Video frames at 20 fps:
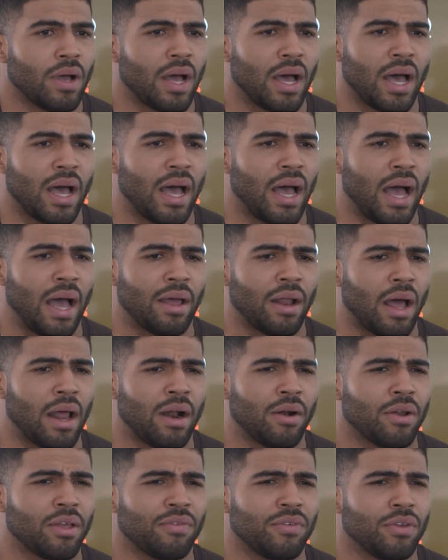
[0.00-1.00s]
I
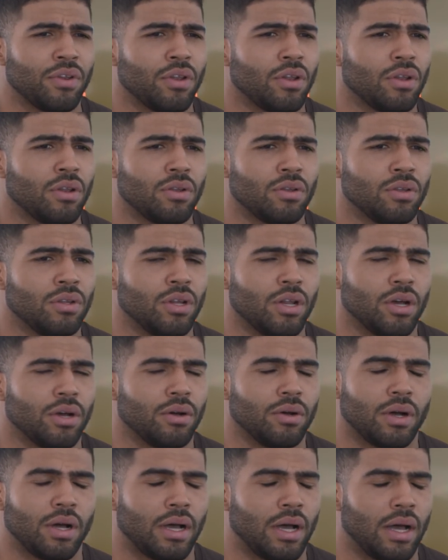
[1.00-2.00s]
don't even, you
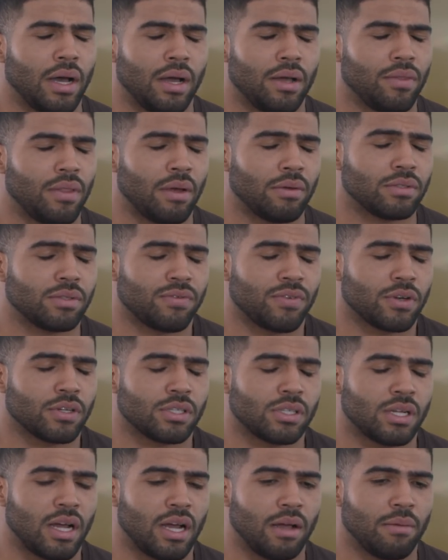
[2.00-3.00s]
know, that was the
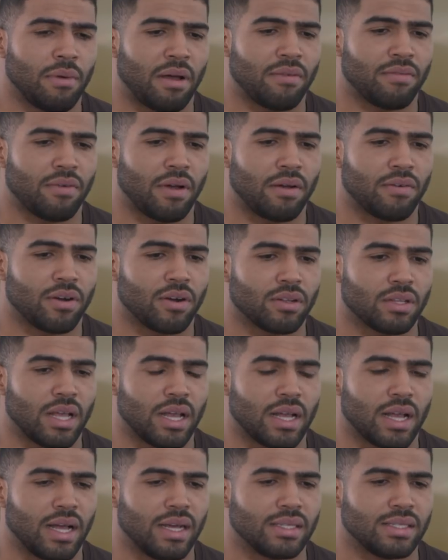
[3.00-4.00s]
first time I've heard
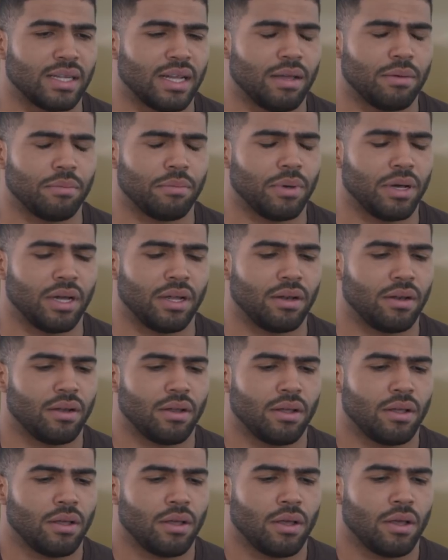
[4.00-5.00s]
that guy's name. But
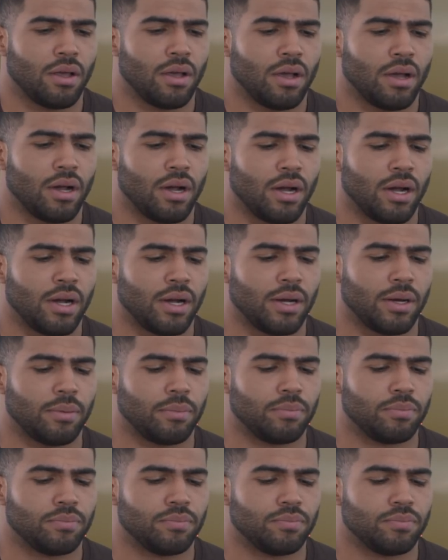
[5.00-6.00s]
a
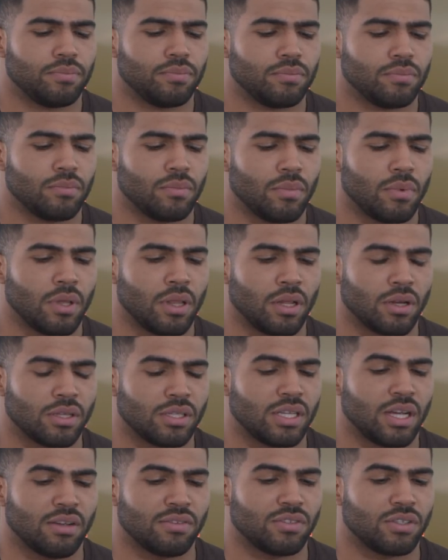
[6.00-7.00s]
little
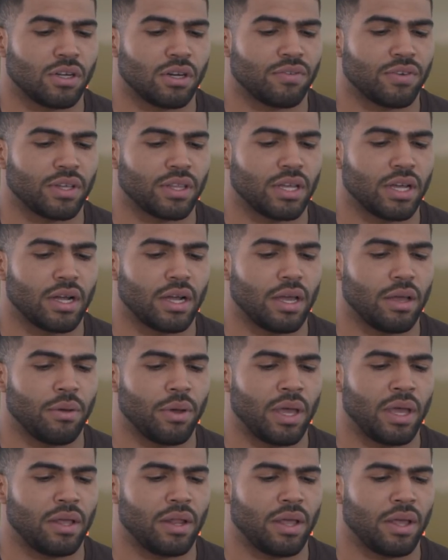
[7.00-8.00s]
self-serving there.
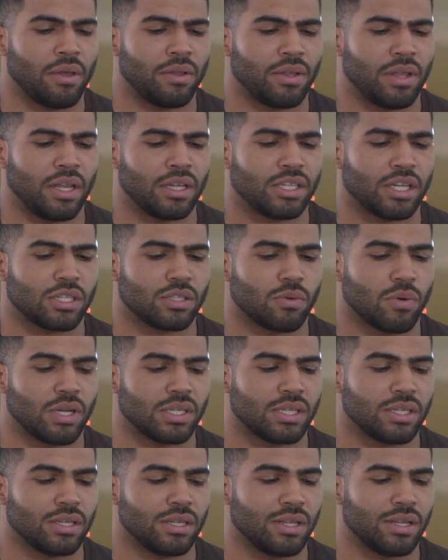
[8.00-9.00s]
It just
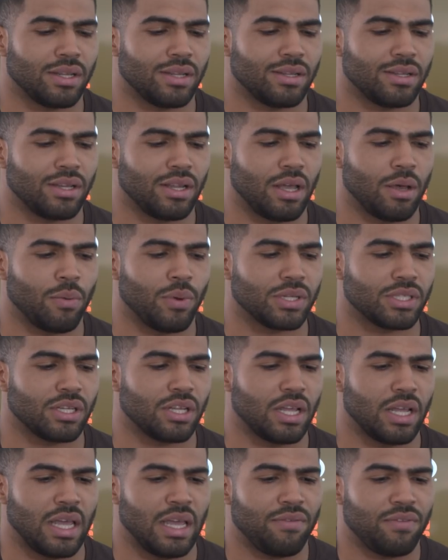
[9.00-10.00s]
wasn't,
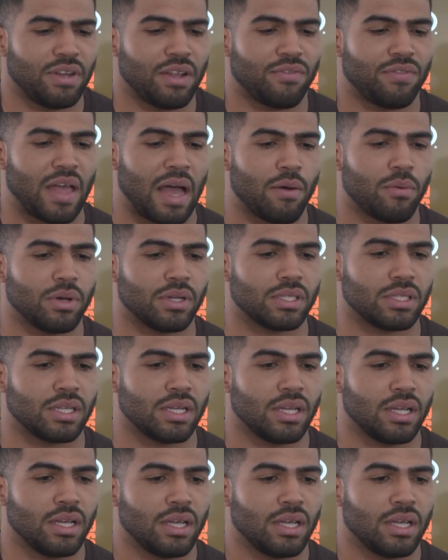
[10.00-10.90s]
even if that was,